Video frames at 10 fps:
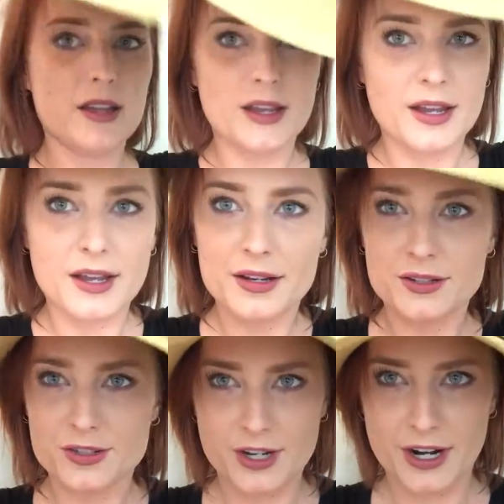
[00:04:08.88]

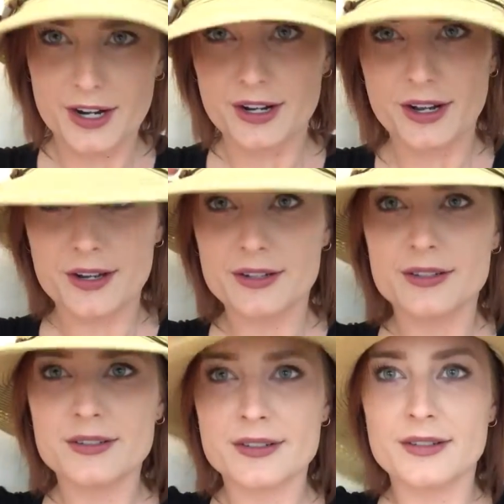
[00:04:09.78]
and try it
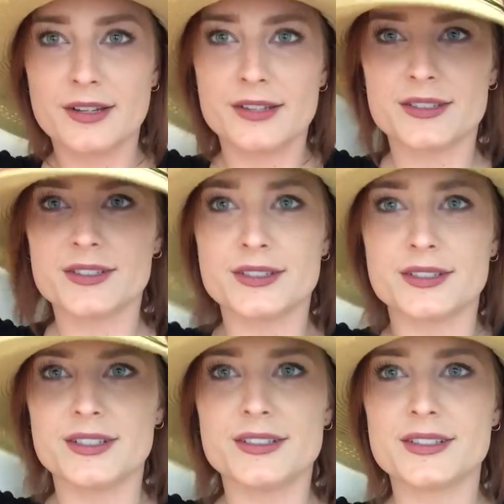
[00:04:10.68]
on. It
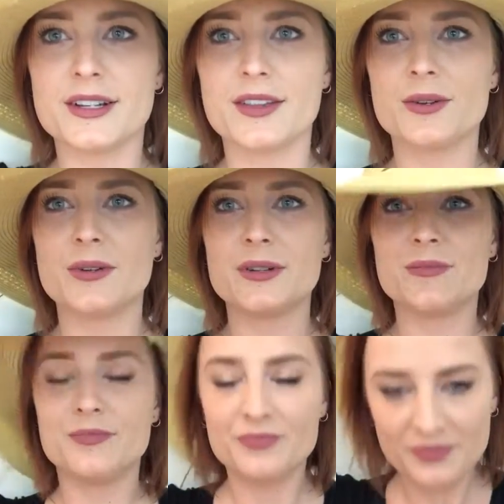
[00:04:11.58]
still needs another
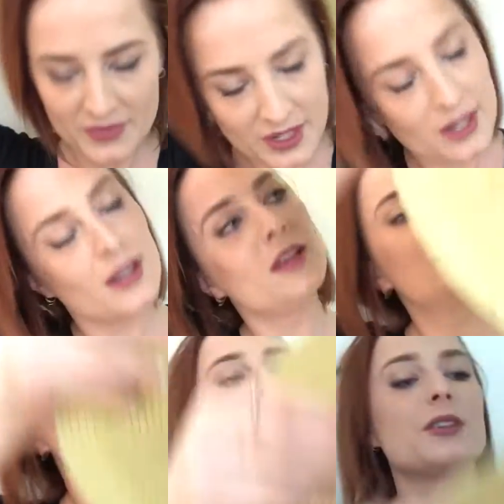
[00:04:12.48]
one.
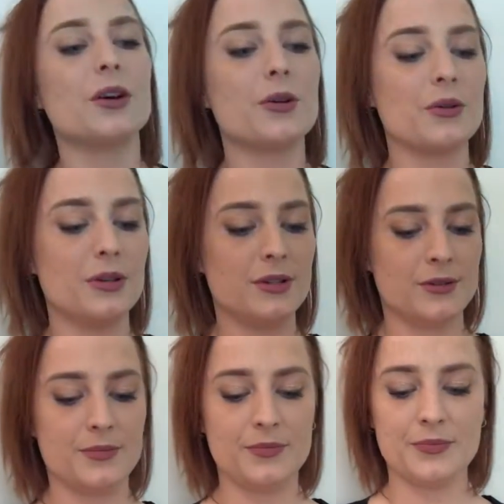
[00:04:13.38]
So
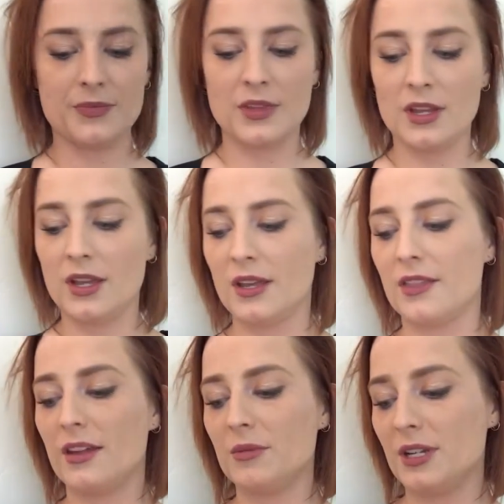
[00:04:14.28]

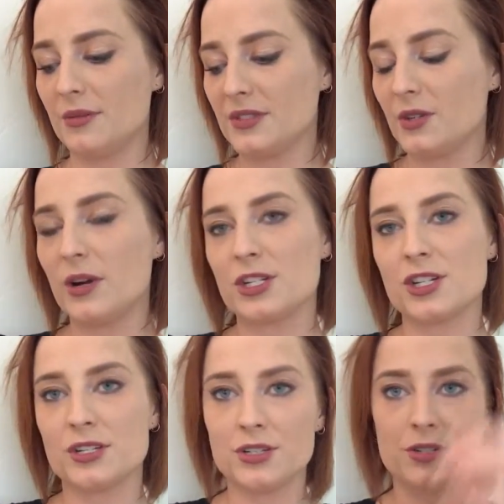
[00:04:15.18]
then becomes the
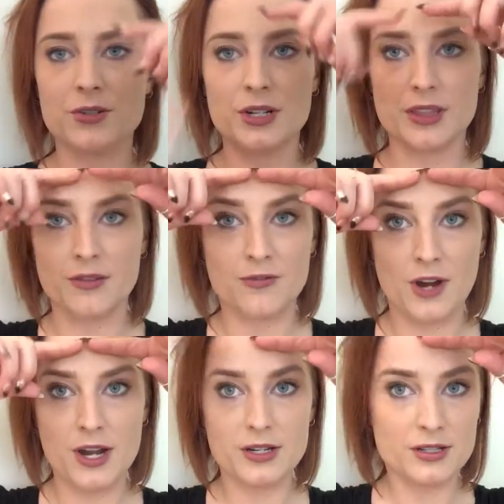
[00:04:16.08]
question, do you do it in the
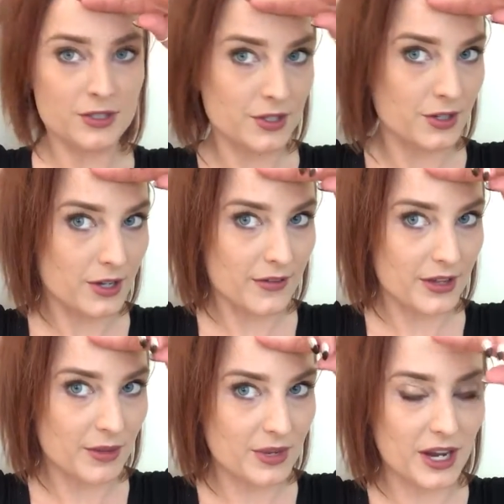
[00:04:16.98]
front so that you have
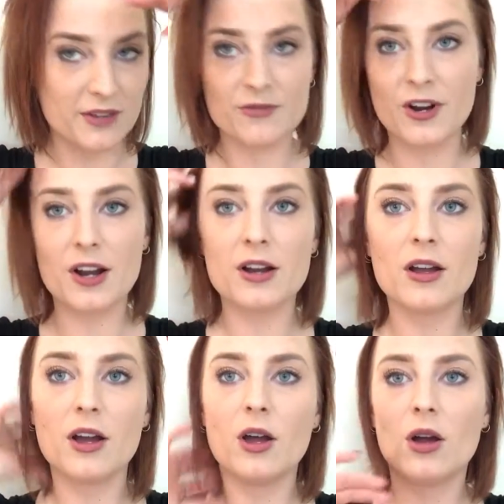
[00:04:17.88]
that back and front?
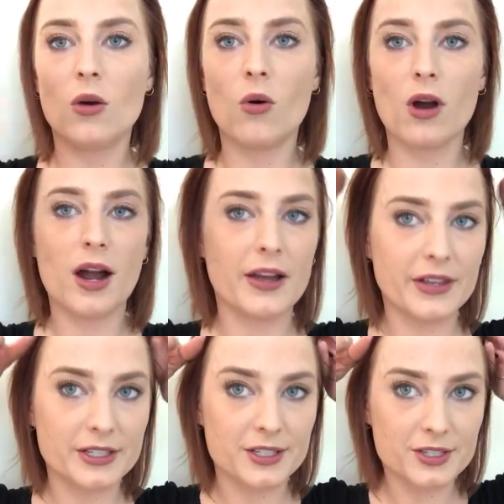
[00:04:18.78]
Or I
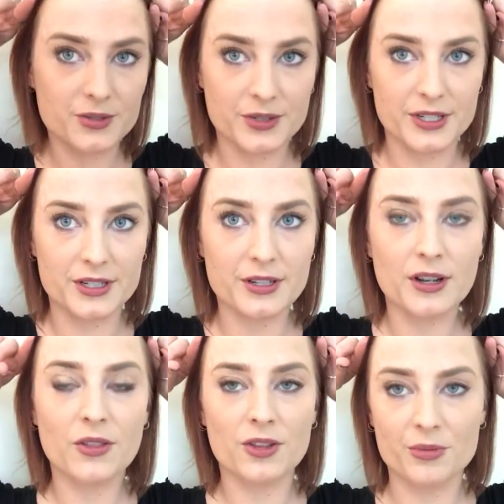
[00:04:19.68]
like to do it
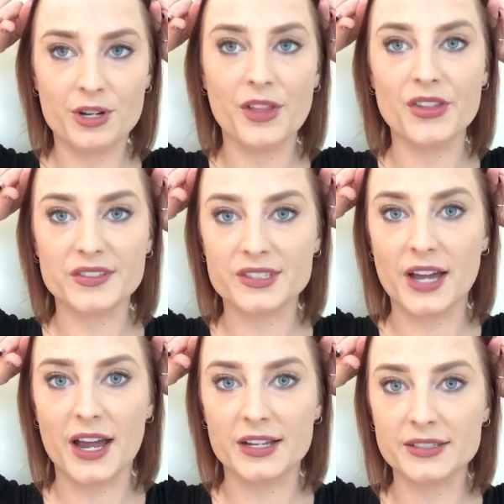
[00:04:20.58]
a little bit on the
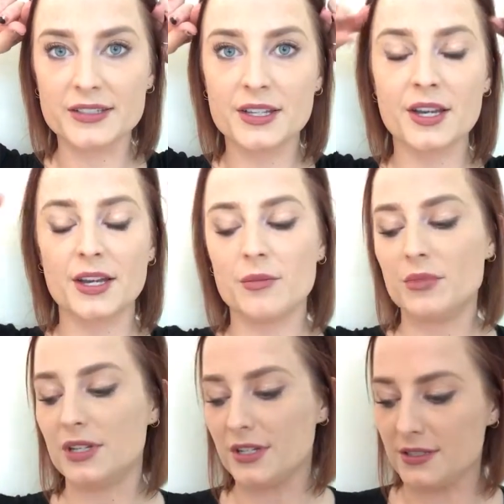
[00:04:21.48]
sides,
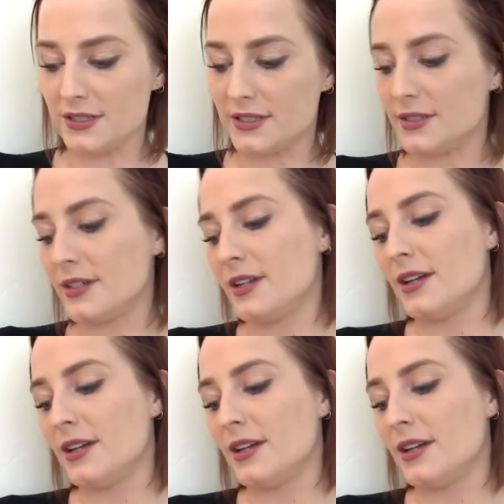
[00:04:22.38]
because